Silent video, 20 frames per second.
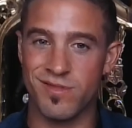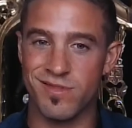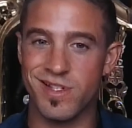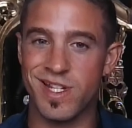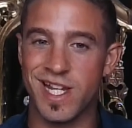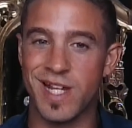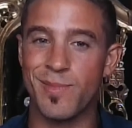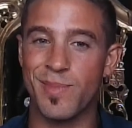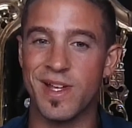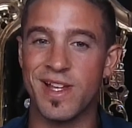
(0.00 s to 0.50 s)

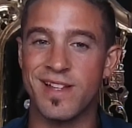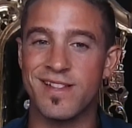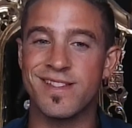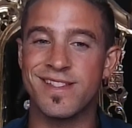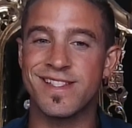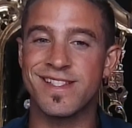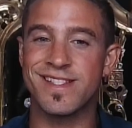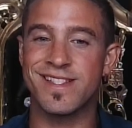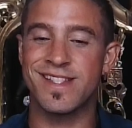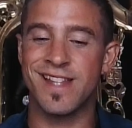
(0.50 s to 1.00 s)
keep it.
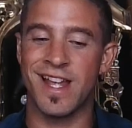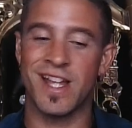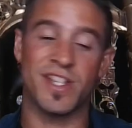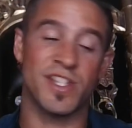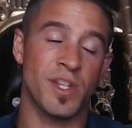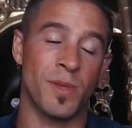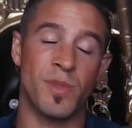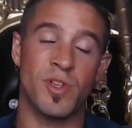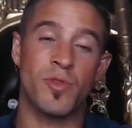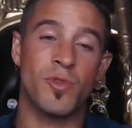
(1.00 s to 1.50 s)

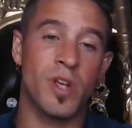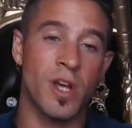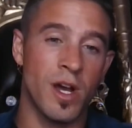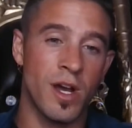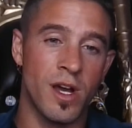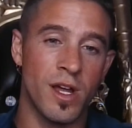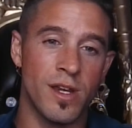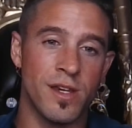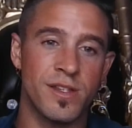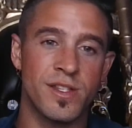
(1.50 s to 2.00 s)
Some of you
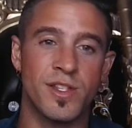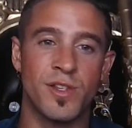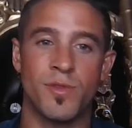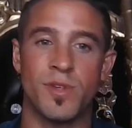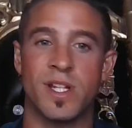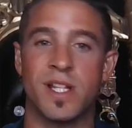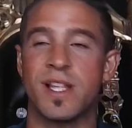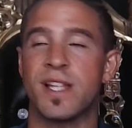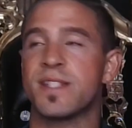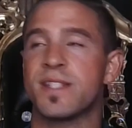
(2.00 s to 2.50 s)
can't do
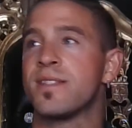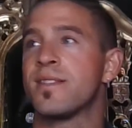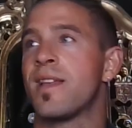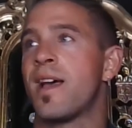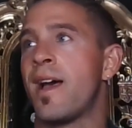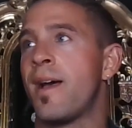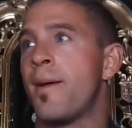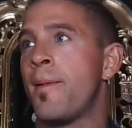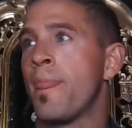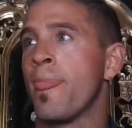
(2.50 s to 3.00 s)
any less than
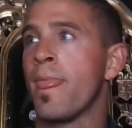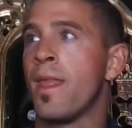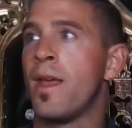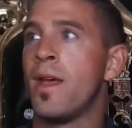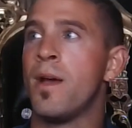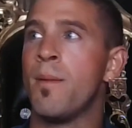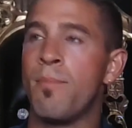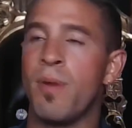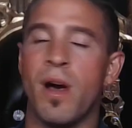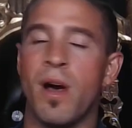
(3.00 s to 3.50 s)
that.
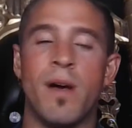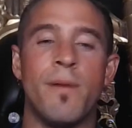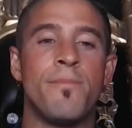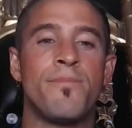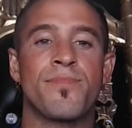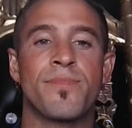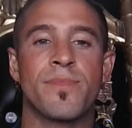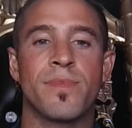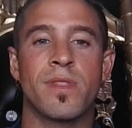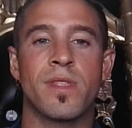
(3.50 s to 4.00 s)
But
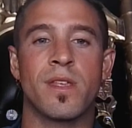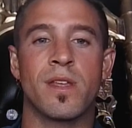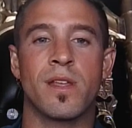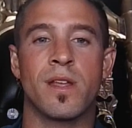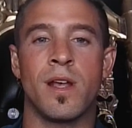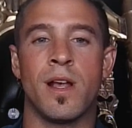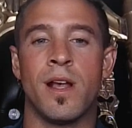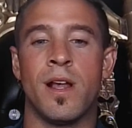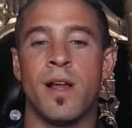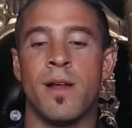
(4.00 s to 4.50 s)

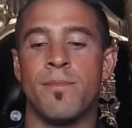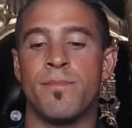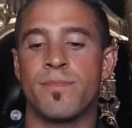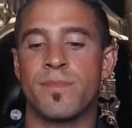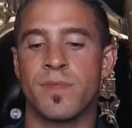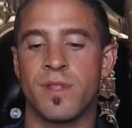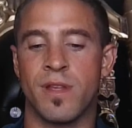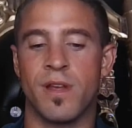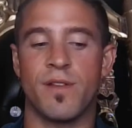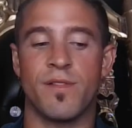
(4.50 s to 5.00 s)

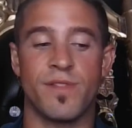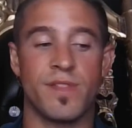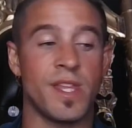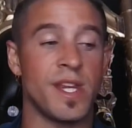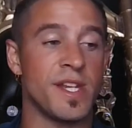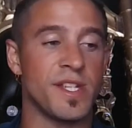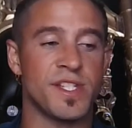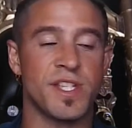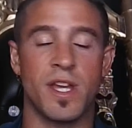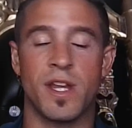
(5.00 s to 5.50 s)
no, than
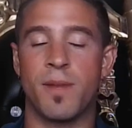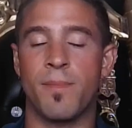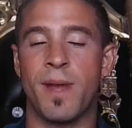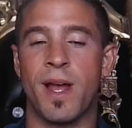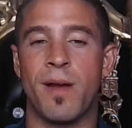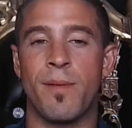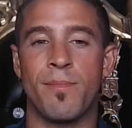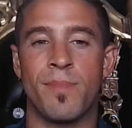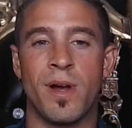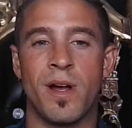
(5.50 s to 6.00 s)
a certain
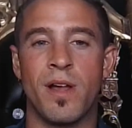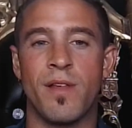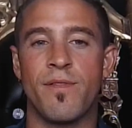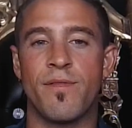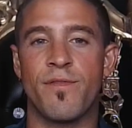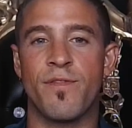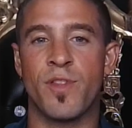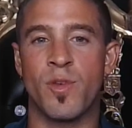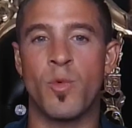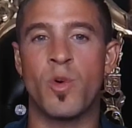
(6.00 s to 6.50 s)
amount. But
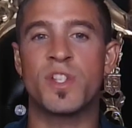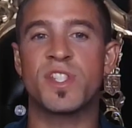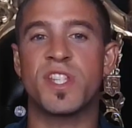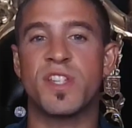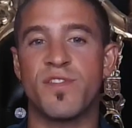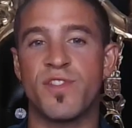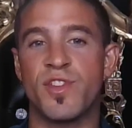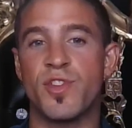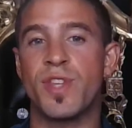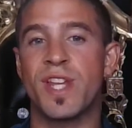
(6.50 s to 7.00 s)
for the ones of
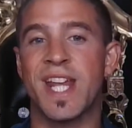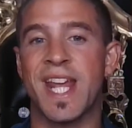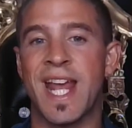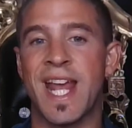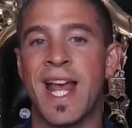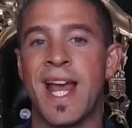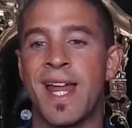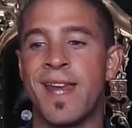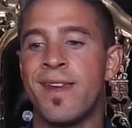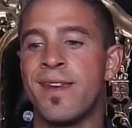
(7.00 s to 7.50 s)
you that
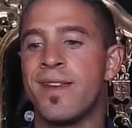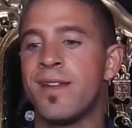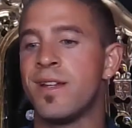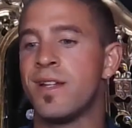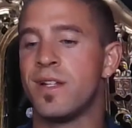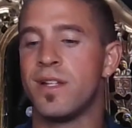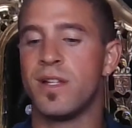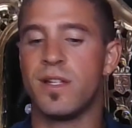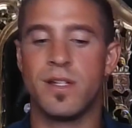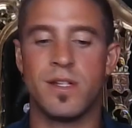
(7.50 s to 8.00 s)
can,
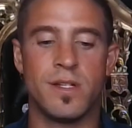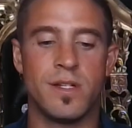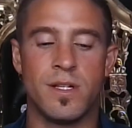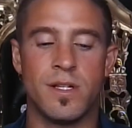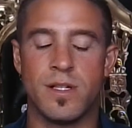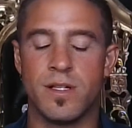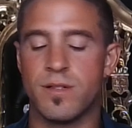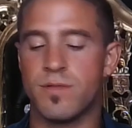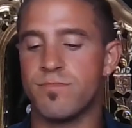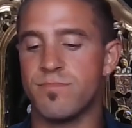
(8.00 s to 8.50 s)

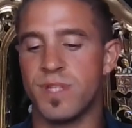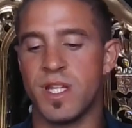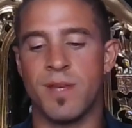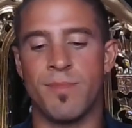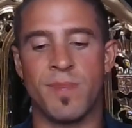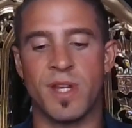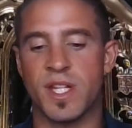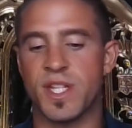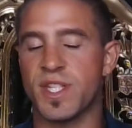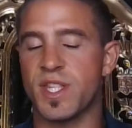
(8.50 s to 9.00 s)
it
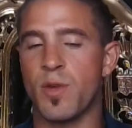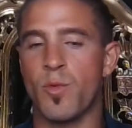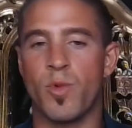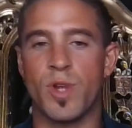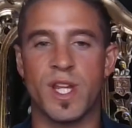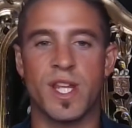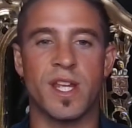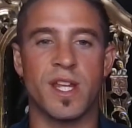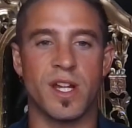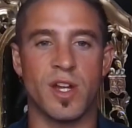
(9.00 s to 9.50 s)
means that we
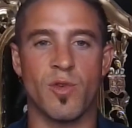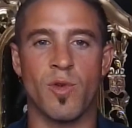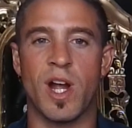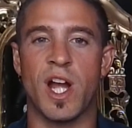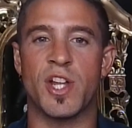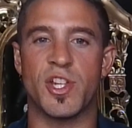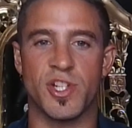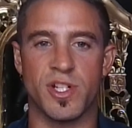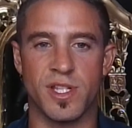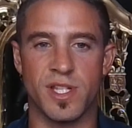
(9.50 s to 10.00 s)
can
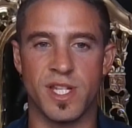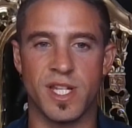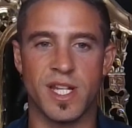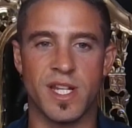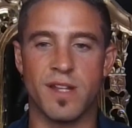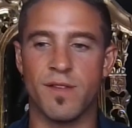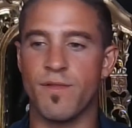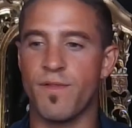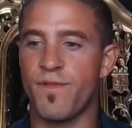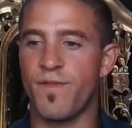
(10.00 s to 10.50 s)

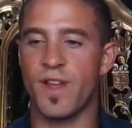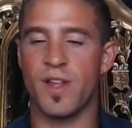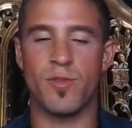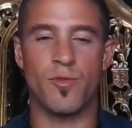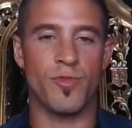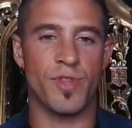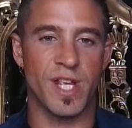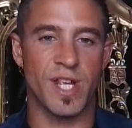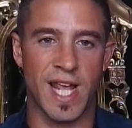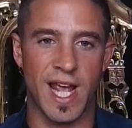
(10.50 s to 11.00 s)
gradually fill all
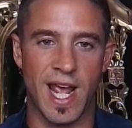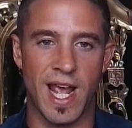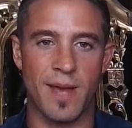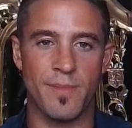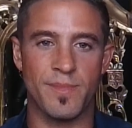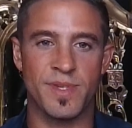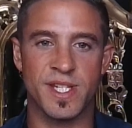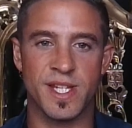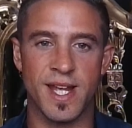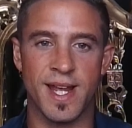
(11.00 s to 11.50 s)
the
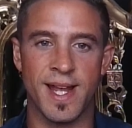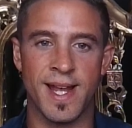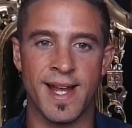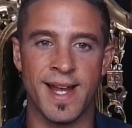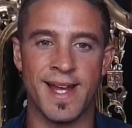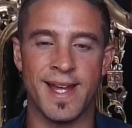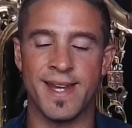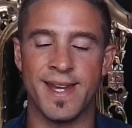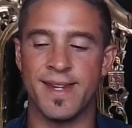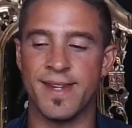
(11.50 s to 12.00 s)
gaps
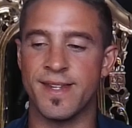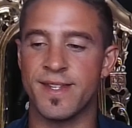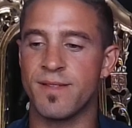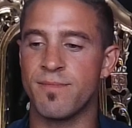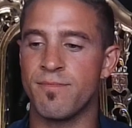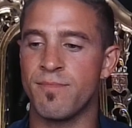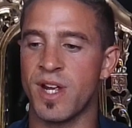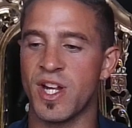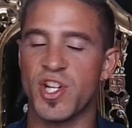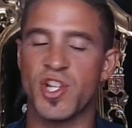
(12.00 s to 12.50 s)
and
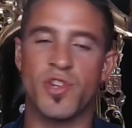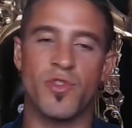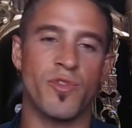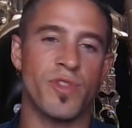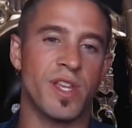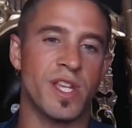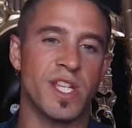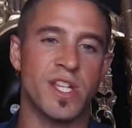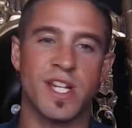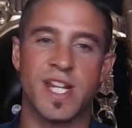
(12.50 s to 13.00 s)
make sure
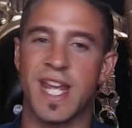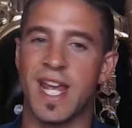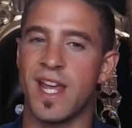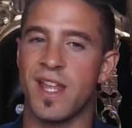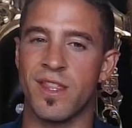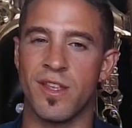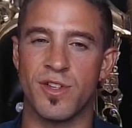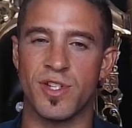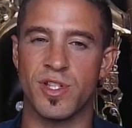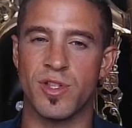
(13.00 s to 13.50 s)
that you get in
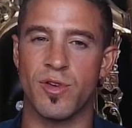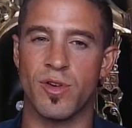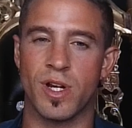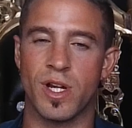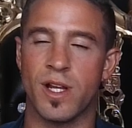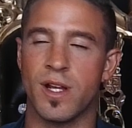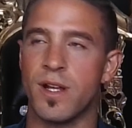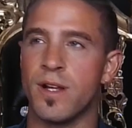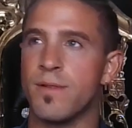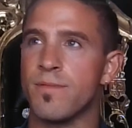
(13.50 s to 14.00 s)
those
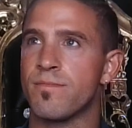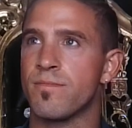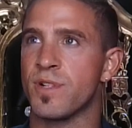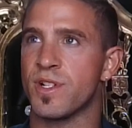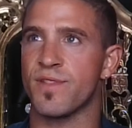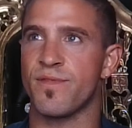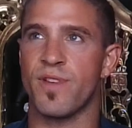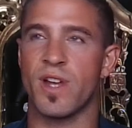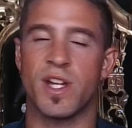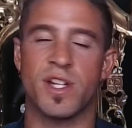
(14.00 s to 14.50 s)
longer
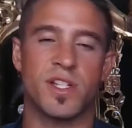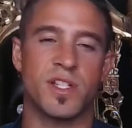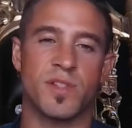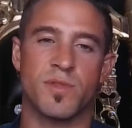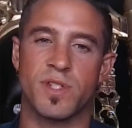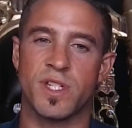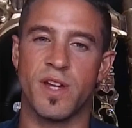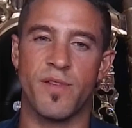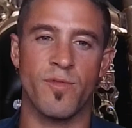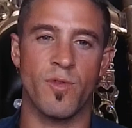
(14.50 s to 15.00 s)
reservations,
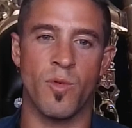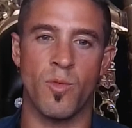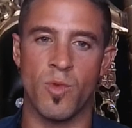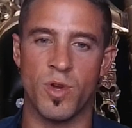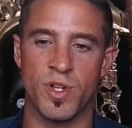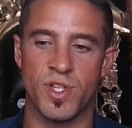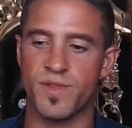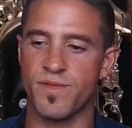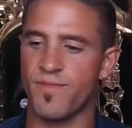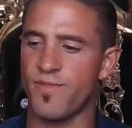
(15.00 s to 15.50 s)
which everyone
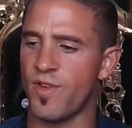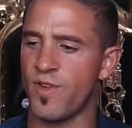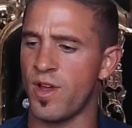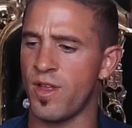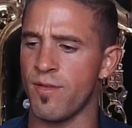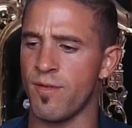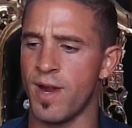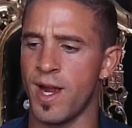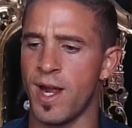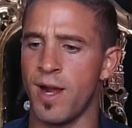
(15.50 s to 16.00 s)
wants
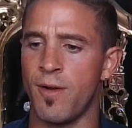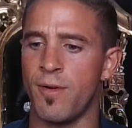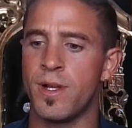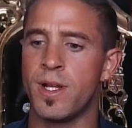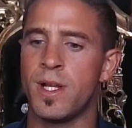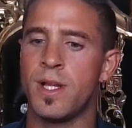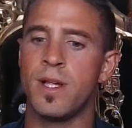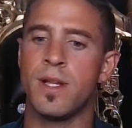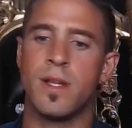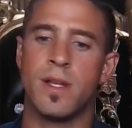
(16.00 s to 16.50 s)
further out.
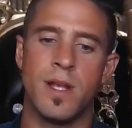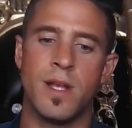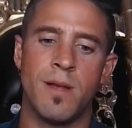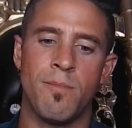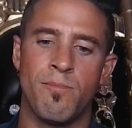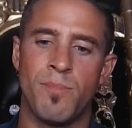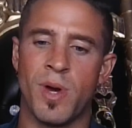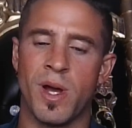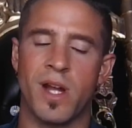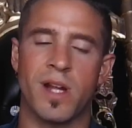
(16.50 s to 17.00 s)

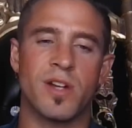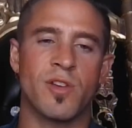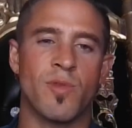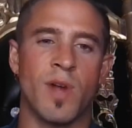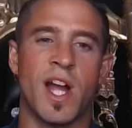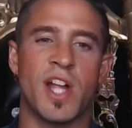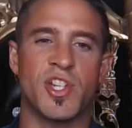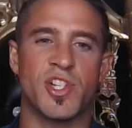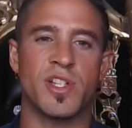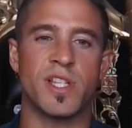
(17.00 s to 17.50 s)
But
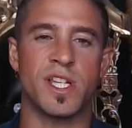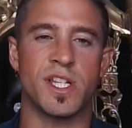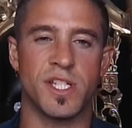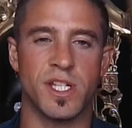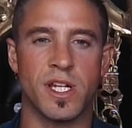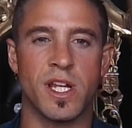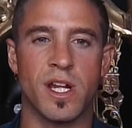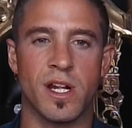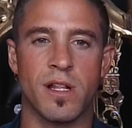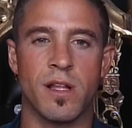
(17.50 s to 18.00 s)
gradually, as you
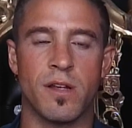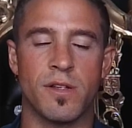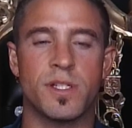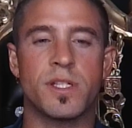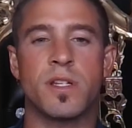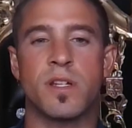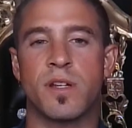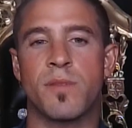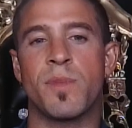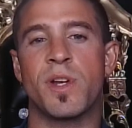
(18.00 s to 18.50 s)
get closer,
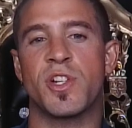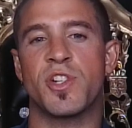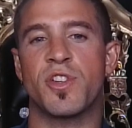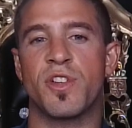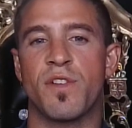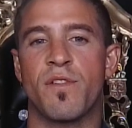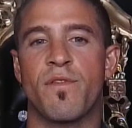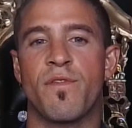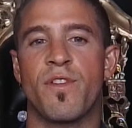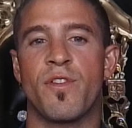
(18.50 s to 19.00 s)
you can make sure
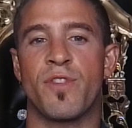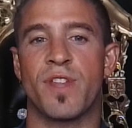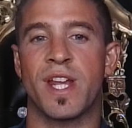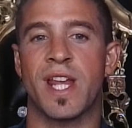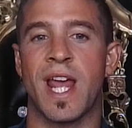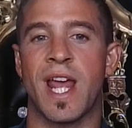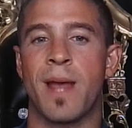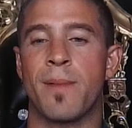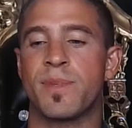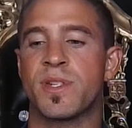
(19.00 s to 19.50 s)
you fill the
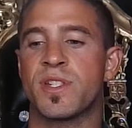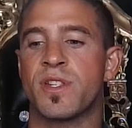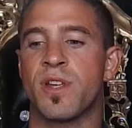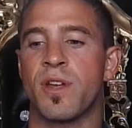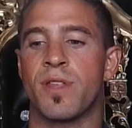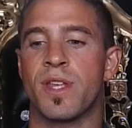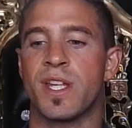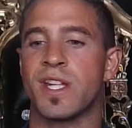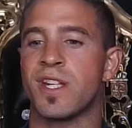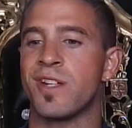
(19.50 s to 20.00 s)
gaps so
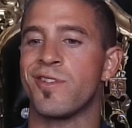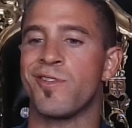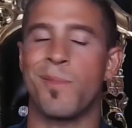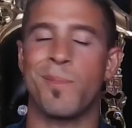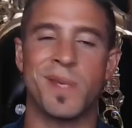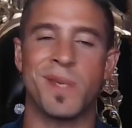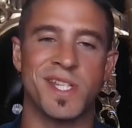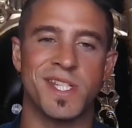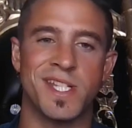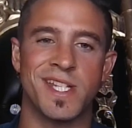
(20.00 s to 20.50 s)
that you're not
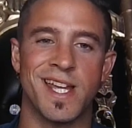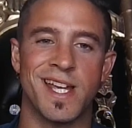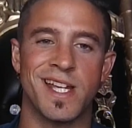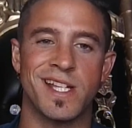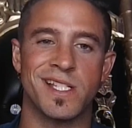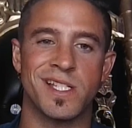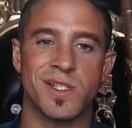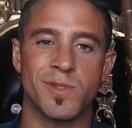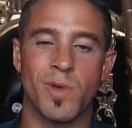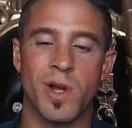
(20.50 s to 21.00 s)
missing days
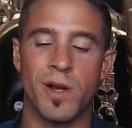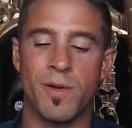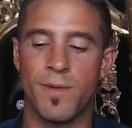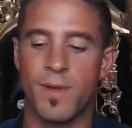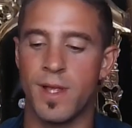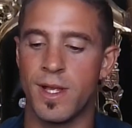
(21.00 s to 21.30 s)
as well.